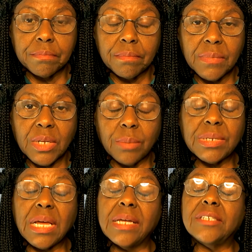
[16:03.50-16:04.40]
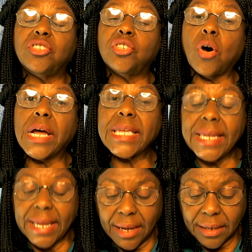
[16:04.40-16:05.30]
Sometimes it's dark
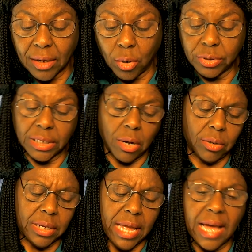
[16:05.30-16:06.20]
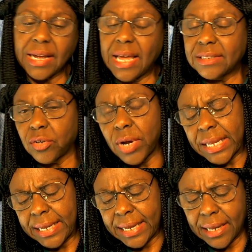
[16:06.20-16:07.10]
yellow. Okay, I got dark
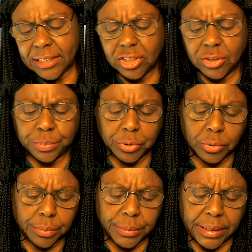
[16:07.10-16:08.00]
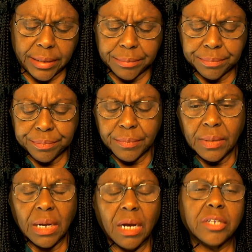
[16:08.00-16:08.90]
yellow sputum now.
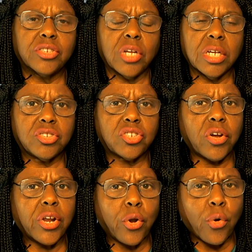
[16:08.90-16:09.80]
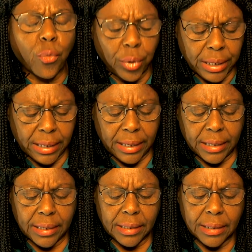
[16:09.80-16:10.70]
It's turning
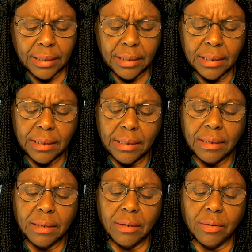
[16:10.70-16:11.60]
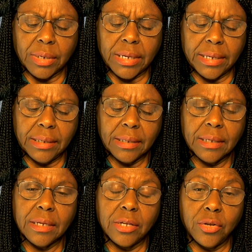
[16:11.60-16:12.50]
green. Okay,
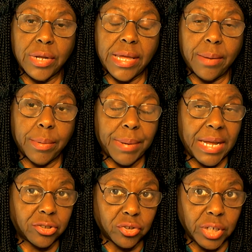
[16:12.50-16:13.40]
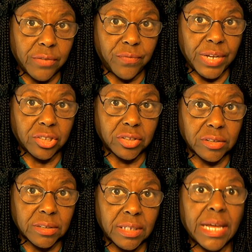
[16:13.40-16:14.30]
you can have a bacterial infection
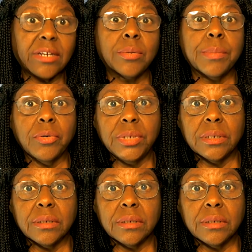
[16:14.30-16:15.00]
like pneumonia.